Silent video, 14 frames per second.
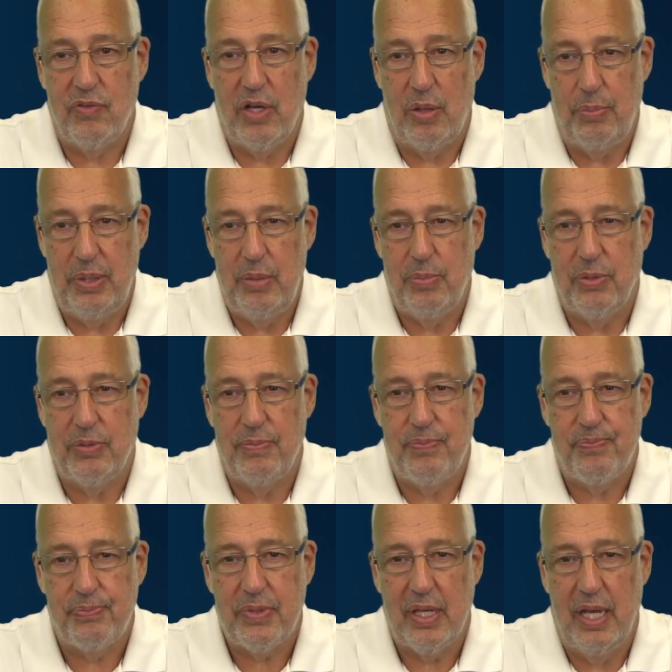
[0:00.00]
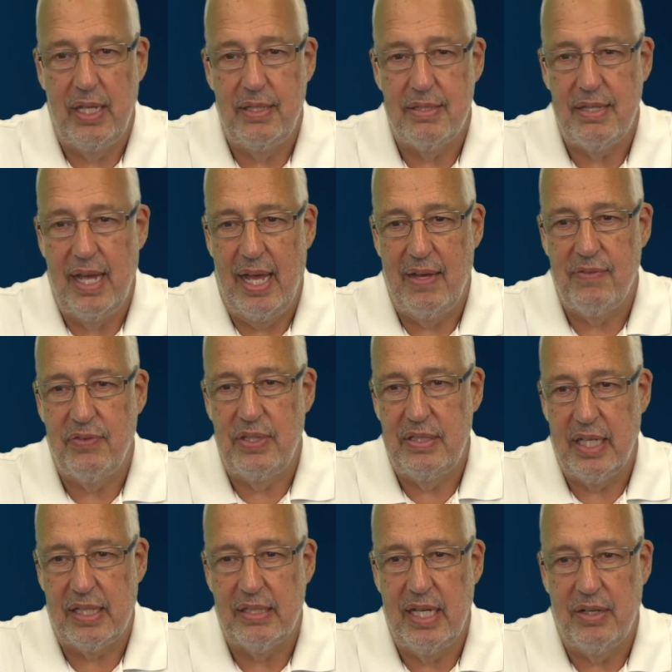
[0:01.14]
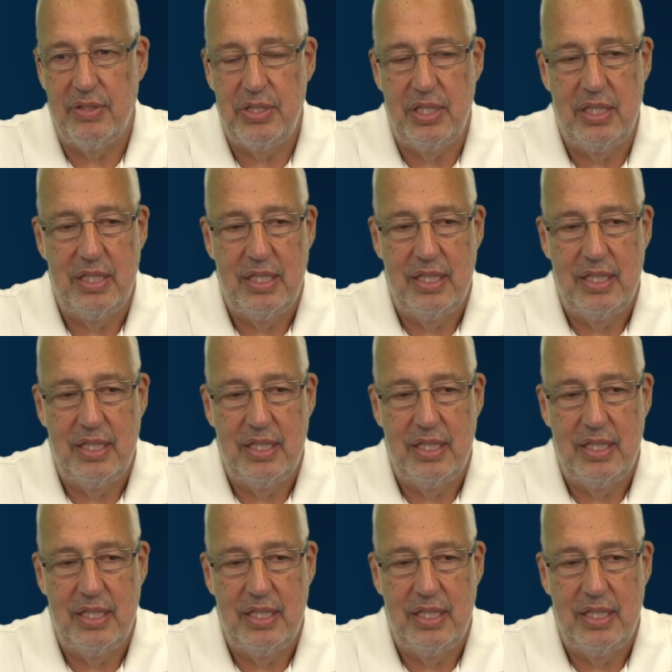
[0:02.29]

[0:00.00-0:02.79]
our people and staff and technology.